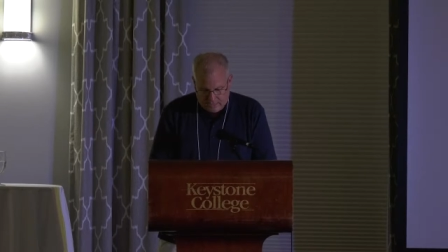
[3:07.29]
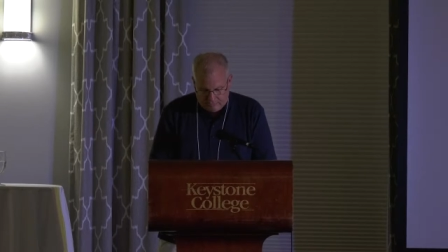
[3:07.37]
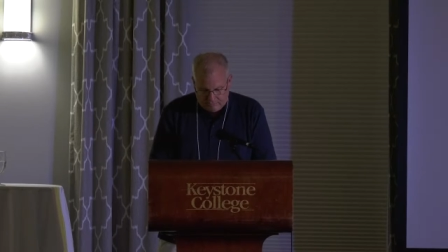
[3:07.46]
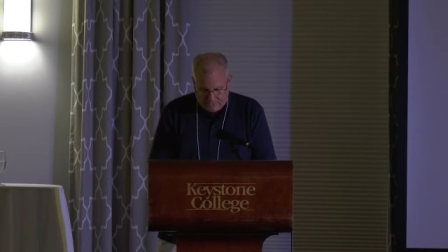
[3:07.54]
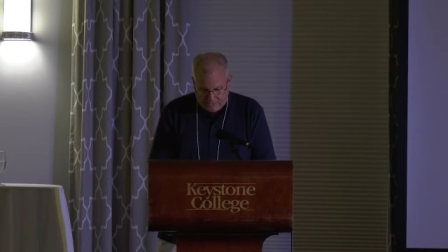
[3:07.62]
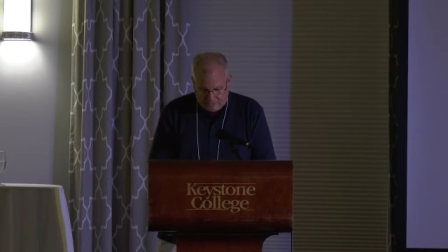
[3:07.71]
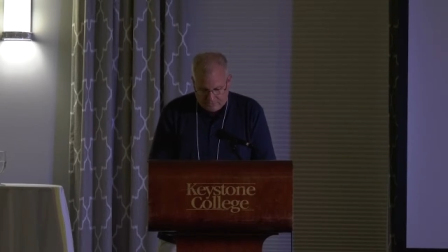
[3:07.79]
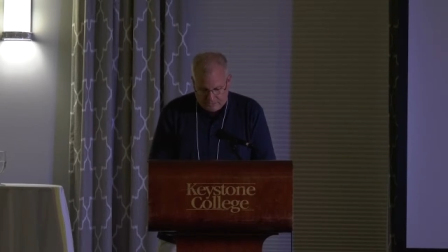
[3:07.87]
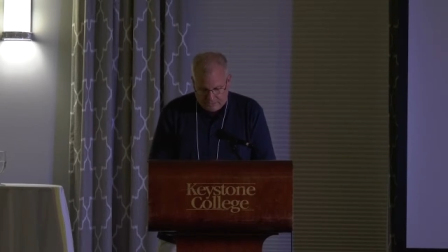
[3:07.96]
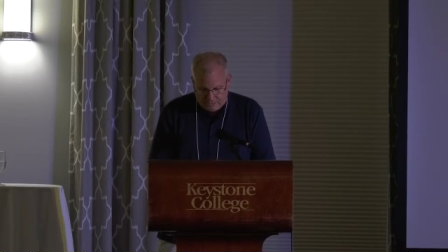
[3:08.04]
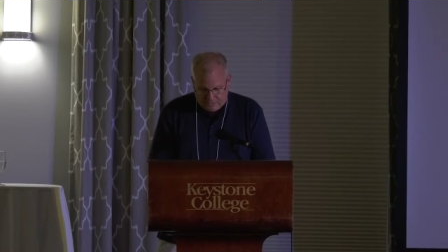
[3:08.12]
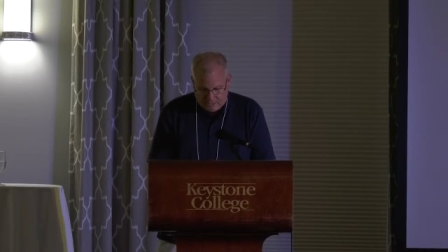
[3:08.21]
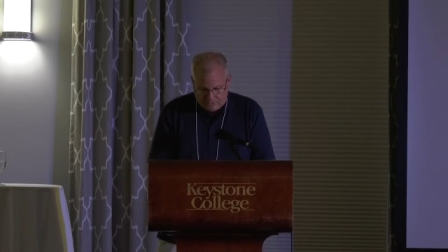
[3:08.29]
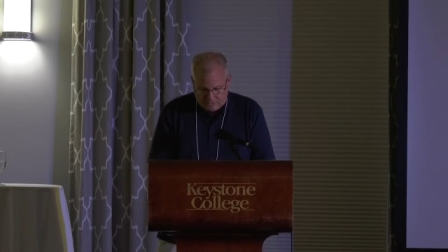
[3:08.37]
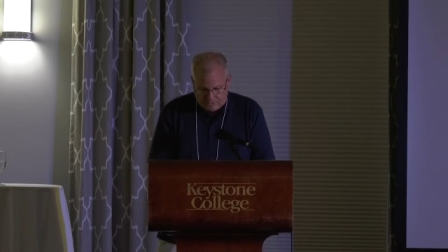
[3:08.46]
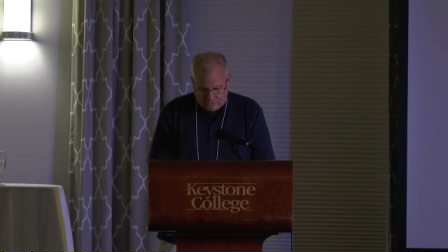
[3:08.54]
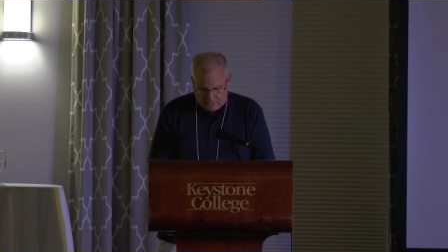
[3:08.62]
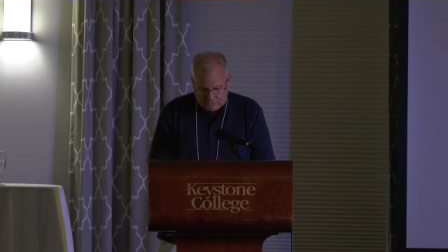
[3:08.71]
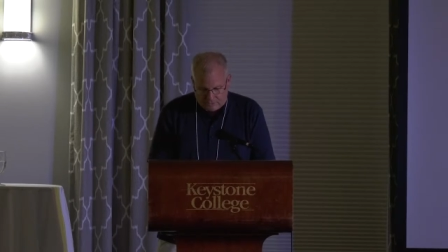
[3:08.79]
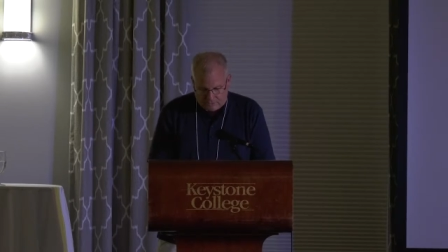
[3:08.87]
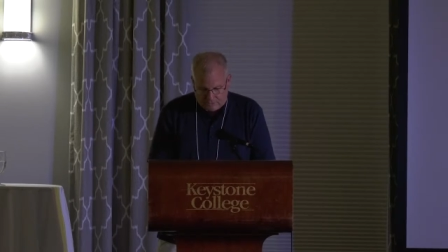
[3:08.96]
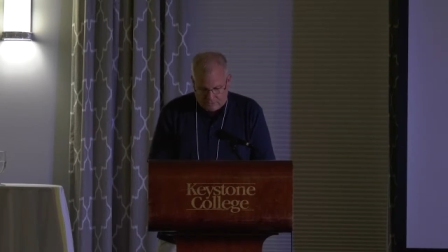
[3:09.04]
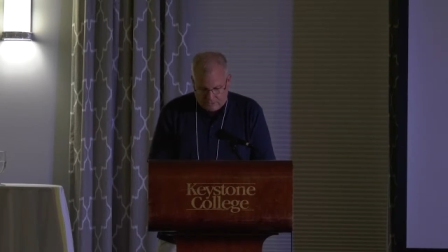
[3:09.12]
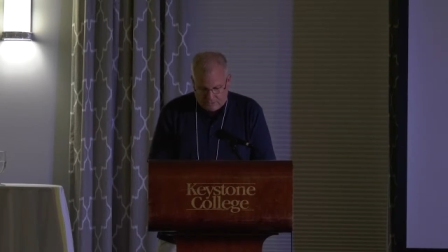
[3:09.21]
I'm very pleased to introduce
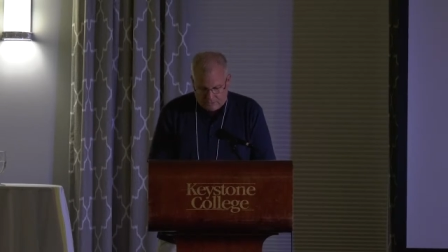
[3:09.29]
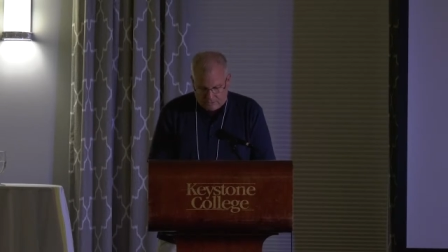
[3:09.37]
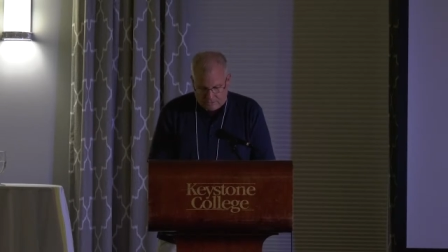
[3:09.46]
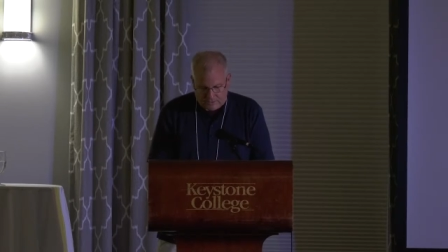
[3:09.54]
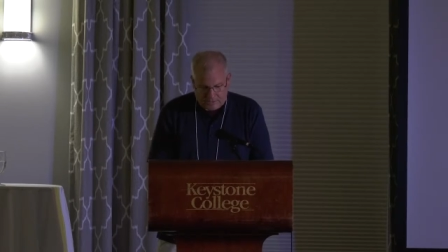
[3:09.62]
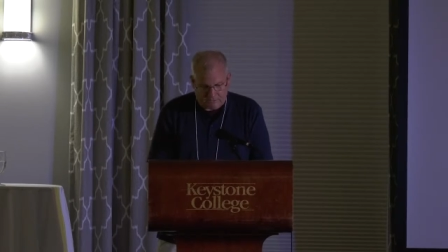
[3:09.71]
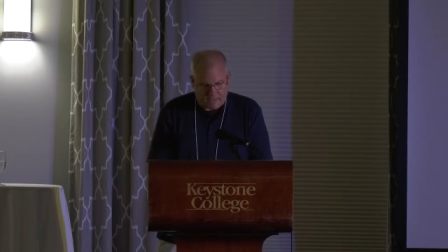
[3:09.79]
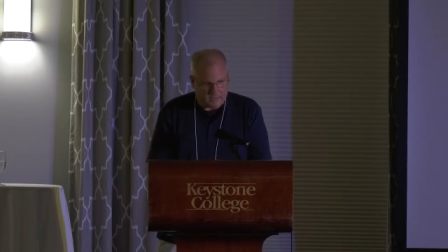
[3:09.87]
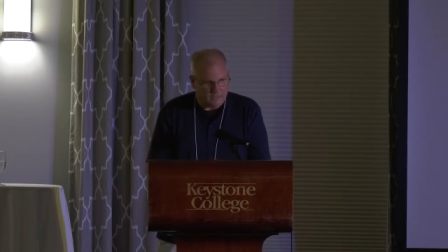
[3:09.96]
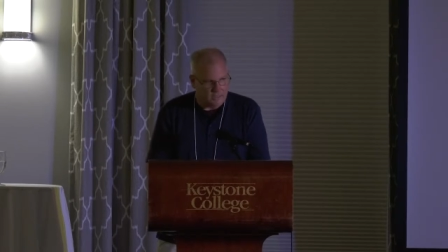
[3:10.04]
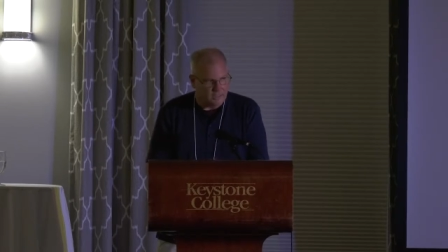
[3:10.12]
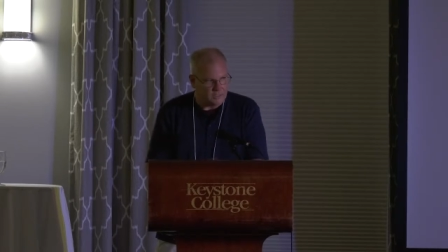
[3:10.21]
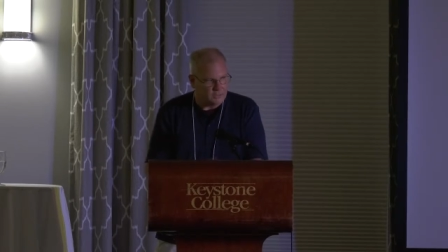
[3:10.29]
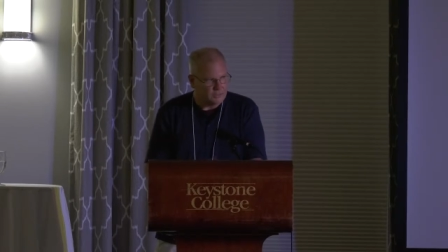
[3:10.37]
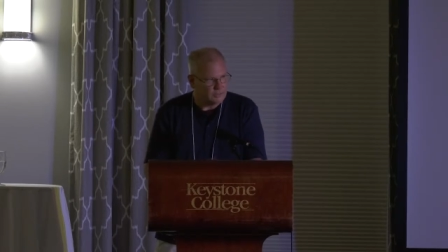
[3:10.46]
you to Steve McIntosh.